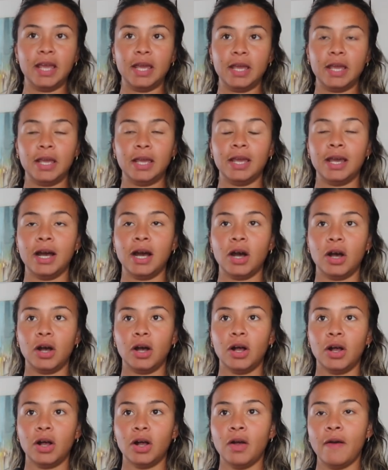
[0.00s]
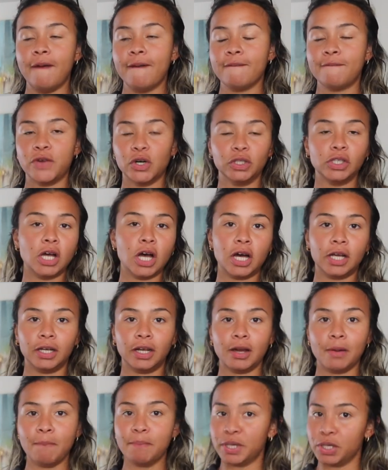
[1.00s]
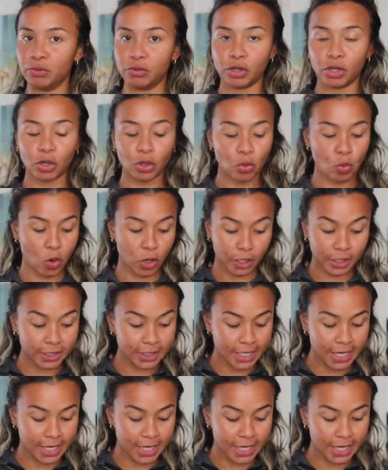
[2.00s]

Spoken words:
a full-on computer work